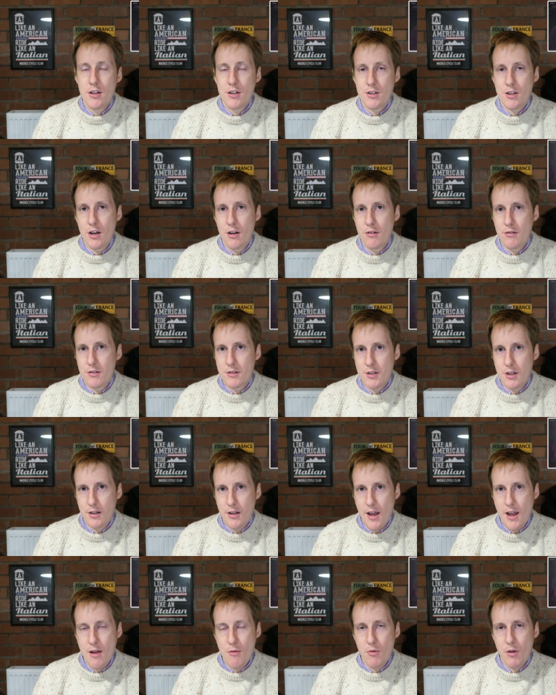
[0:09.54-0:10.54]
So
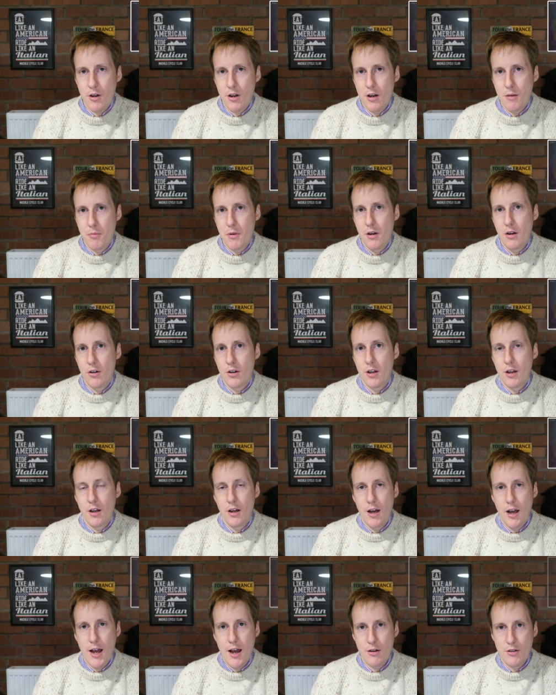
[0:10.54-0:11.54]
today we're going to be
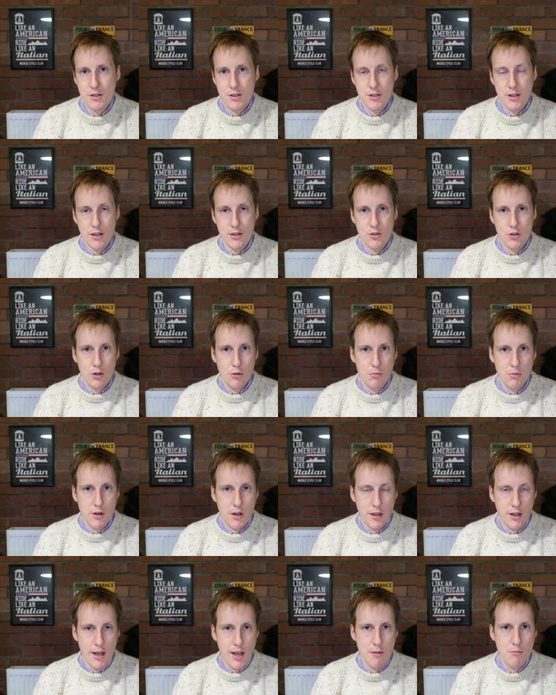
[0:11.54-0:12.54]
looking at how to set up
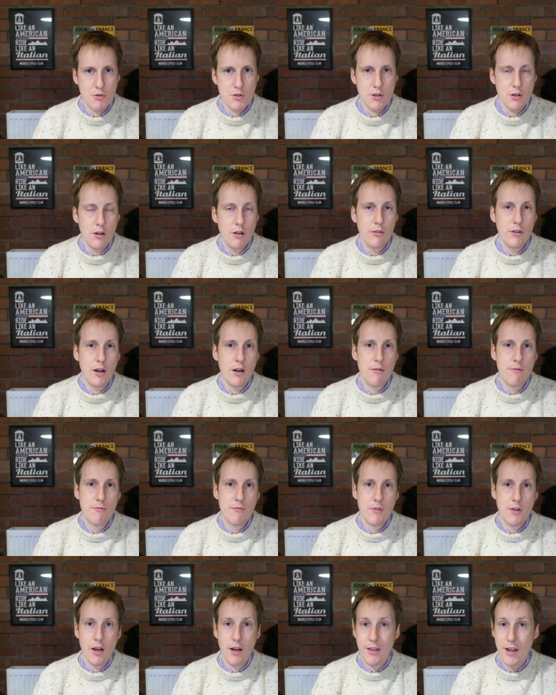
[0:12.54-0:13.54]
a game server.
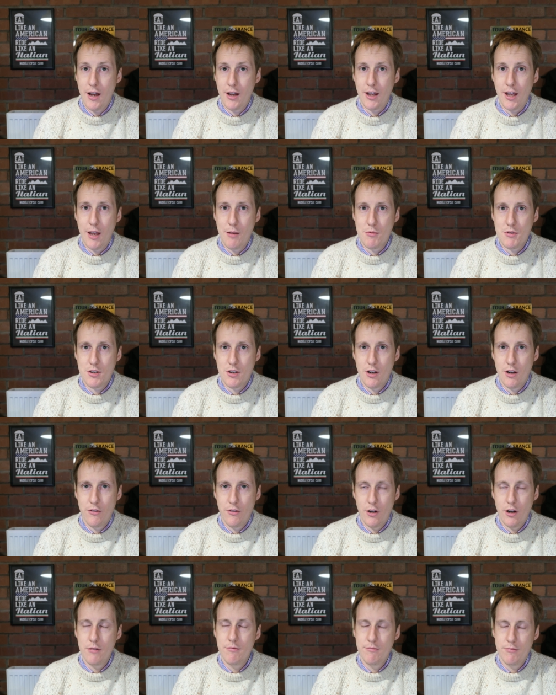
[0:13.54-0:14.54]
And that game
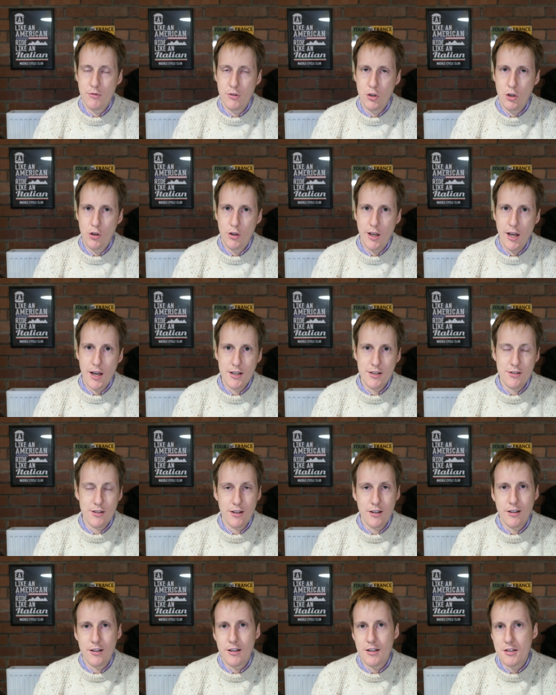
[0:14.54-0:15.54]
server, you guessed
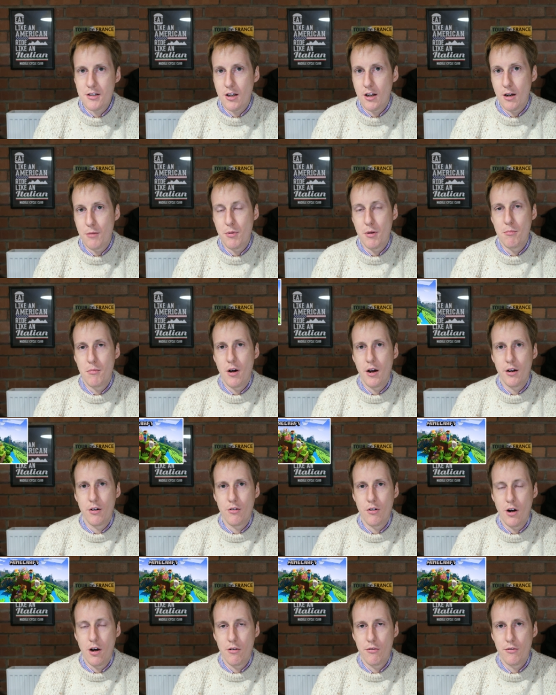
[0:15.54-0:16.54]
it, it's going to be
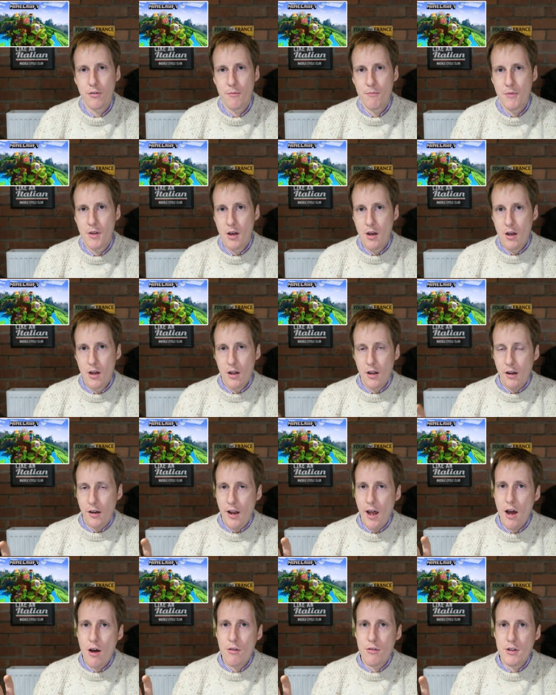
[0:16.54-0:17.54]
Minecraft.
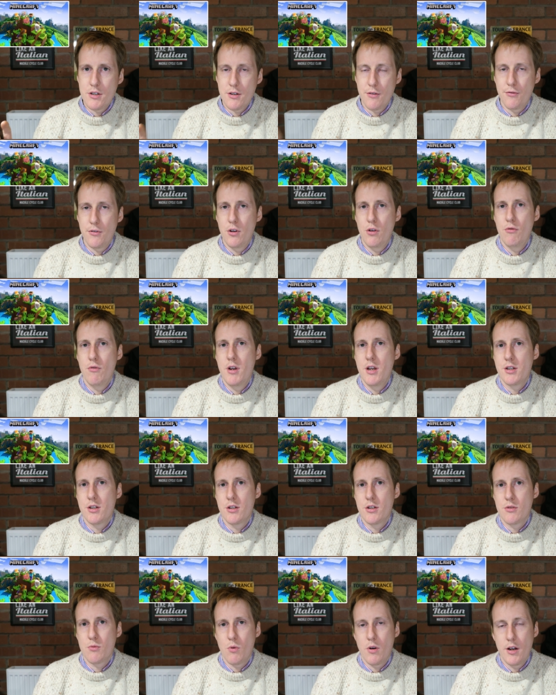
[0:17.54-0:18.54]
Now there's a few
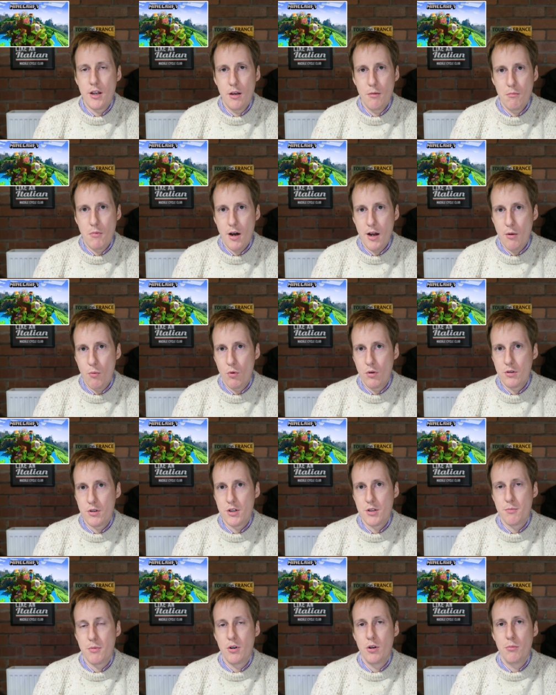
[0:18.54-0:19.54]
reasons why you might want
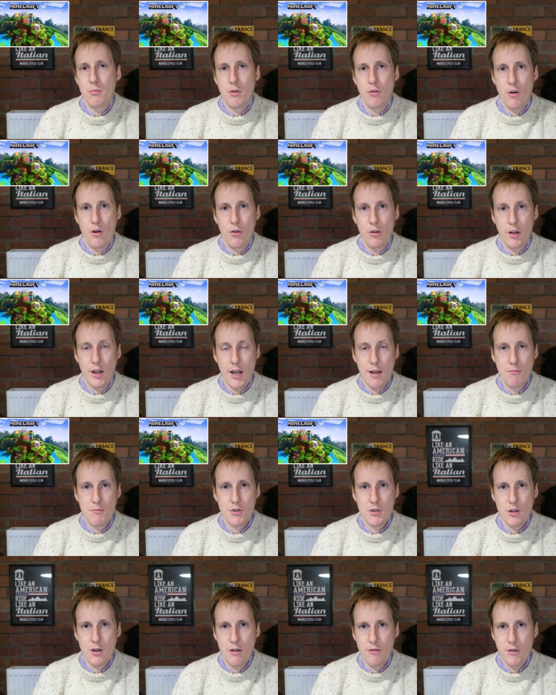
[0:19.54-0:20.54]
to spin up your own game
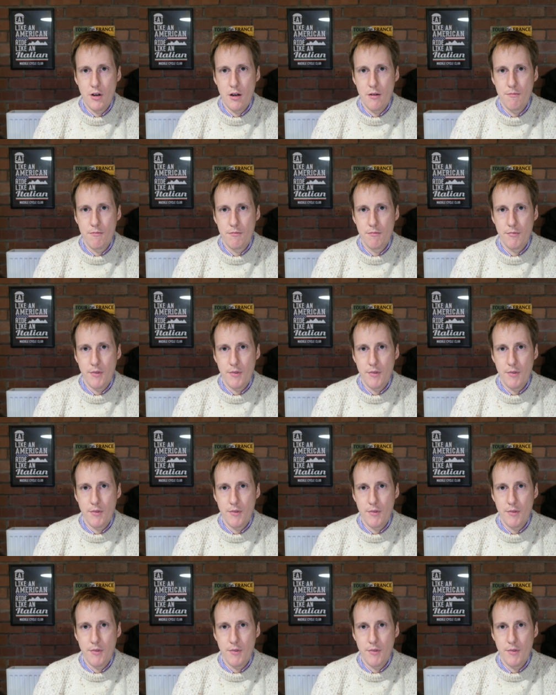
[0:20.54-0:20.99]
server,